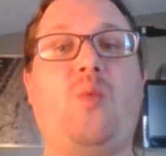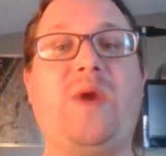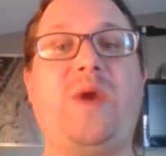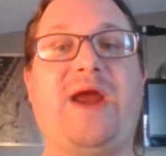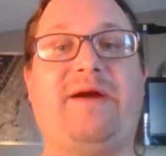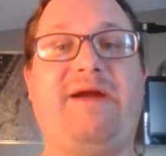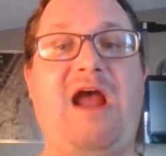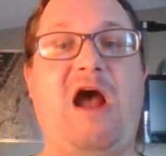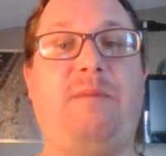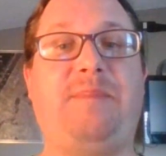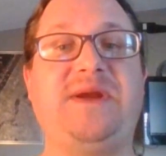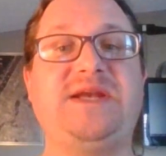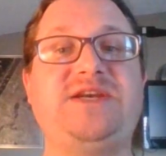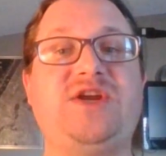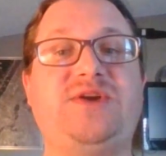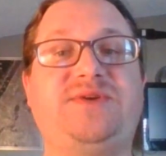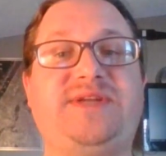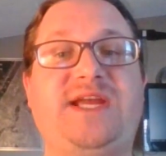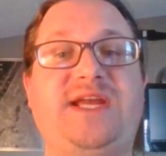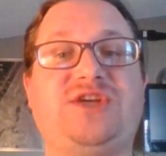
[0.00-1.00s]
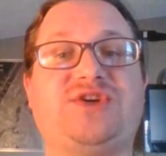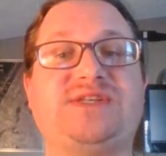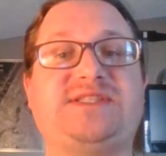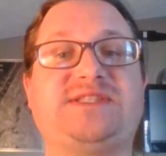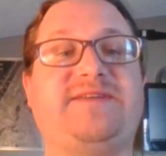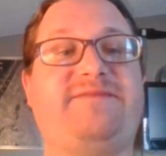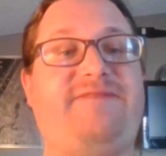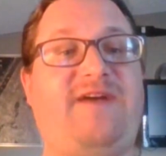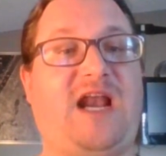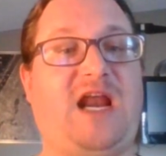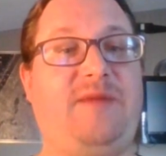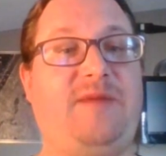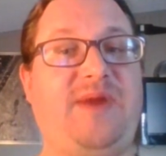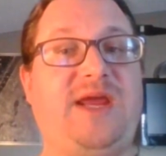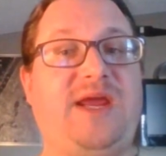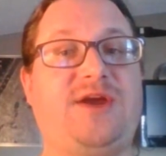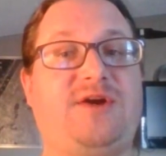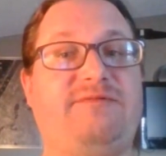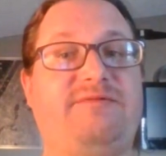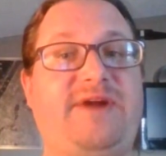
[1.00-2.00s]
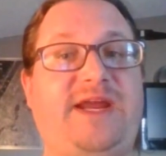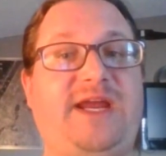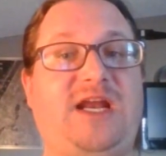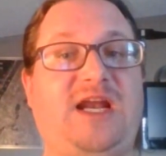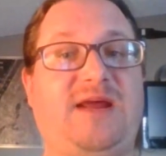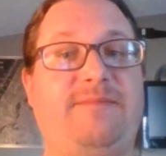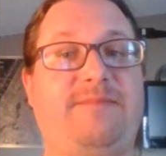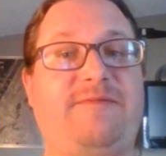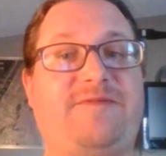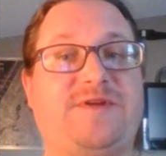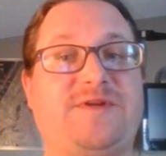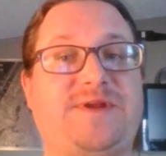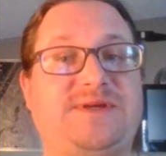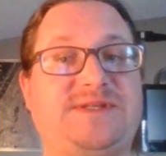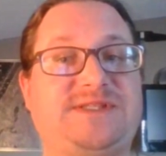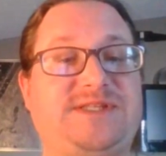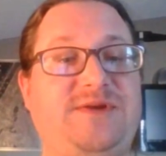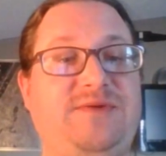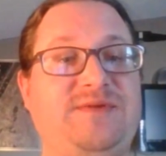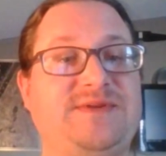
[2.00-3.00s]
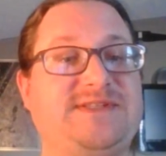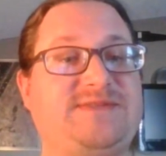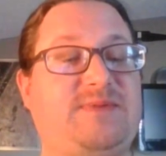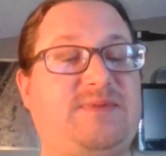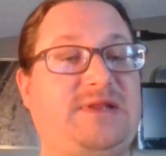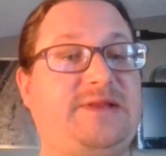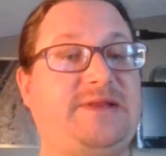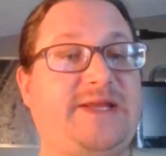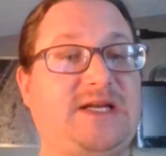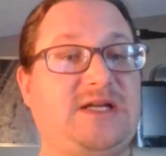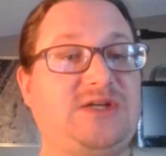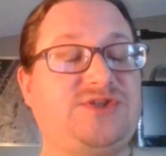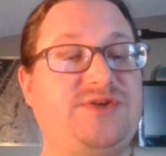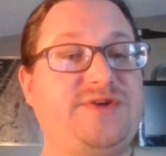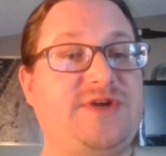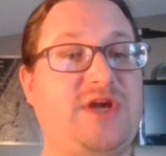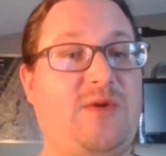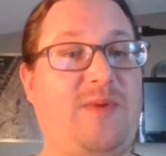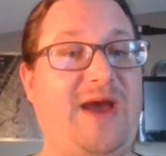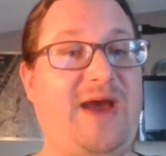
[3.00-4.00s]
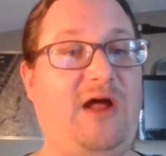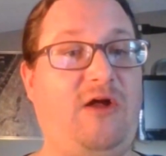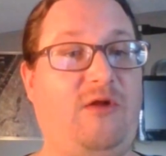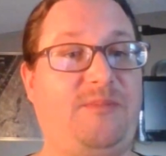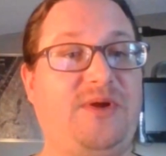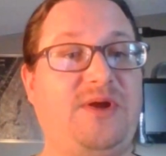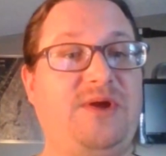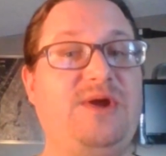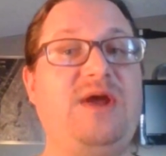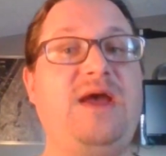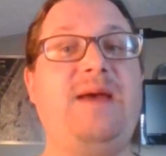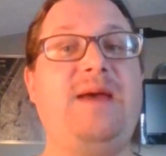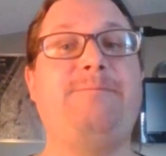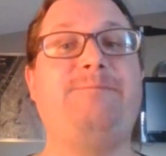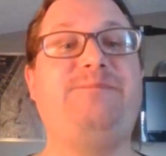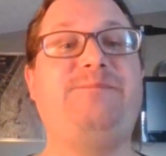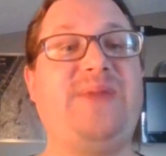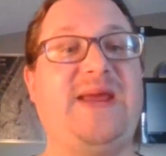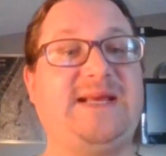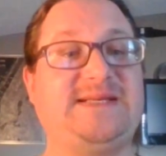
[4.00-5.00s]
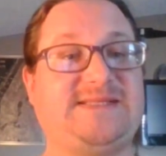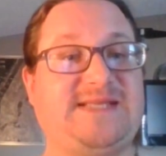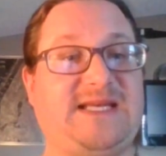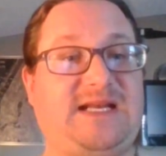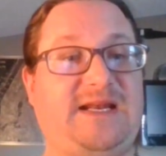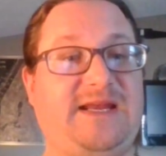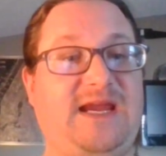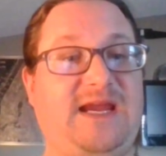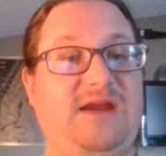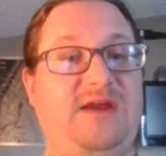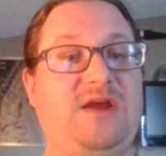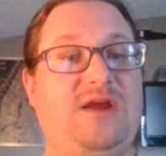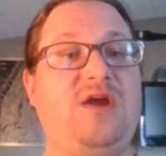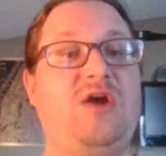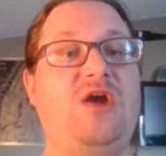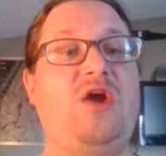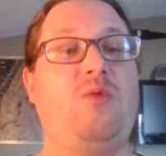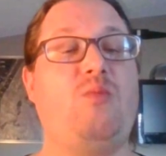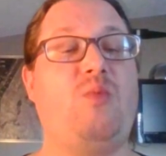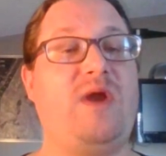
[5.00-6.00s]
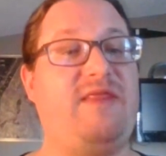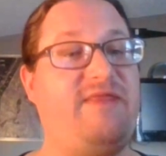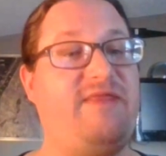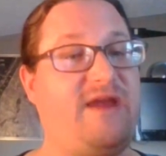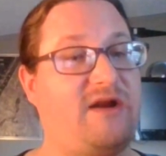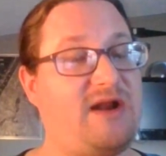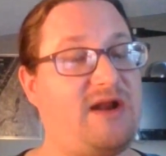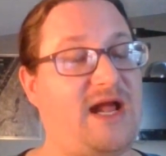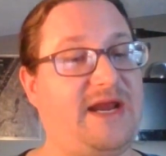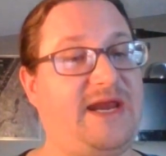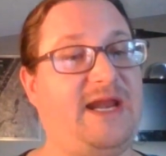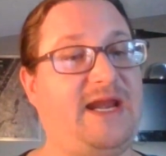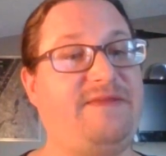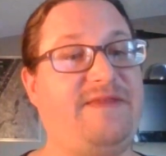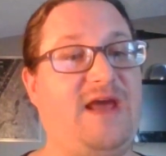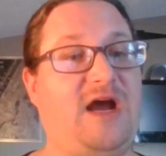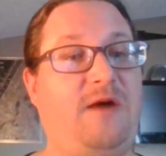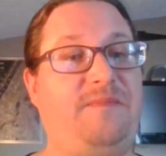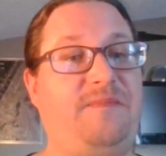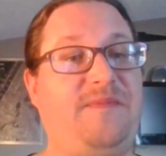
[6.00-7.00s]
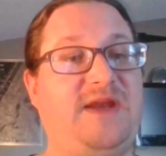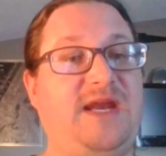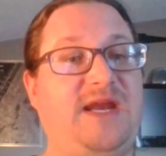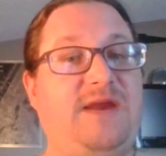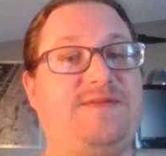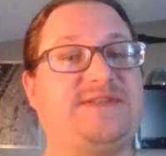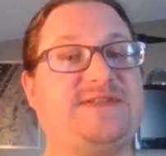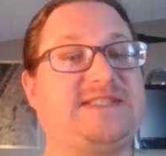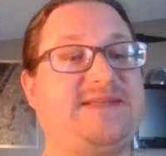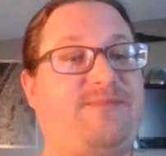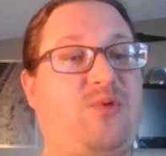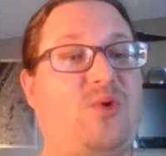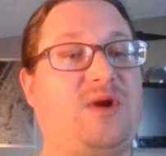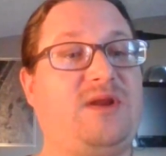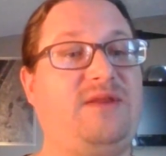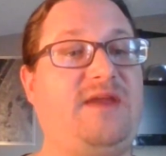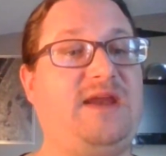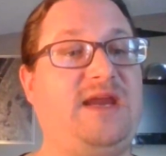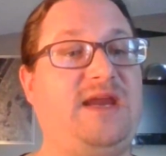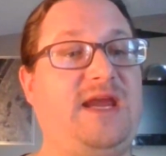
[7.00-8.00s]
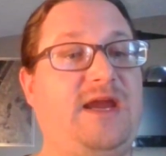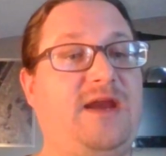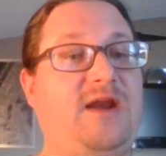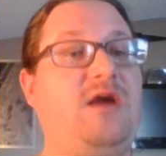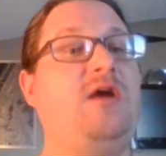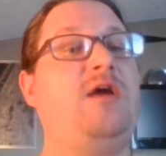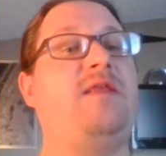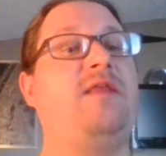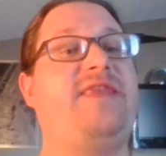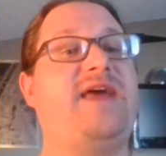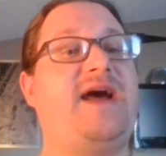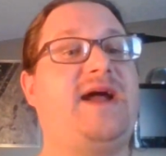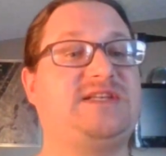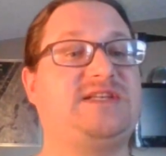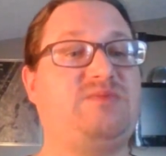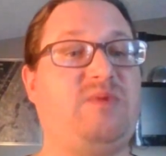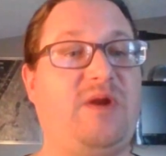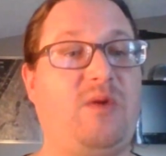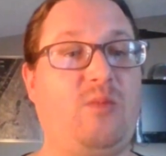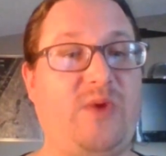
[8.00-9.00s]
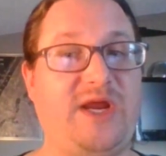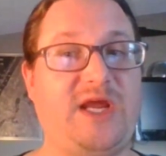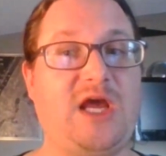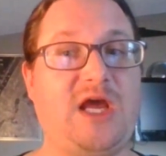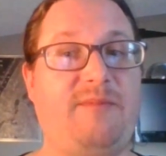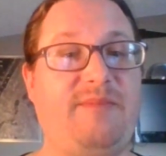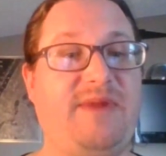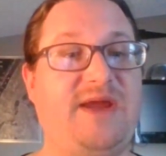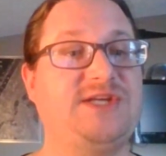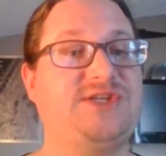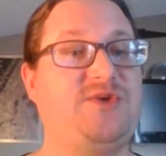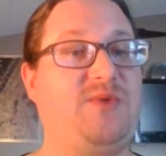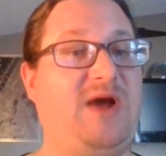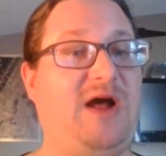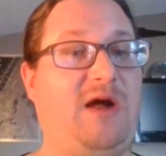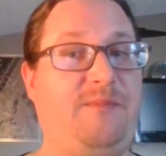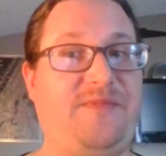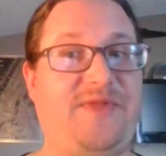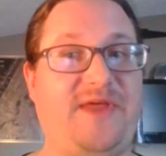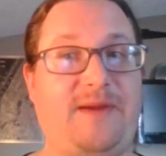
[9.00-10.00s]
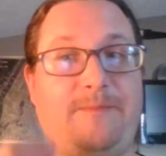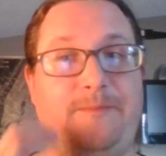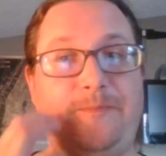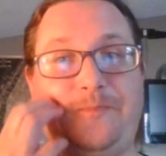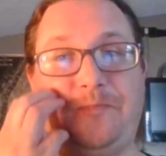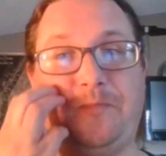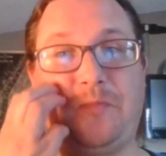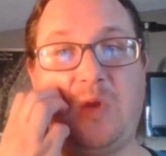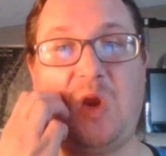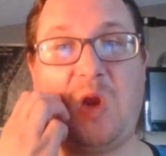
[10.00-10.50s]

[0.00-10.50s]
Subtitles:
We are helping new teachers develop a curriculum for their students with little to no help. Basically, when they're not getting the help they need, the support they need, that is when we come in to help them.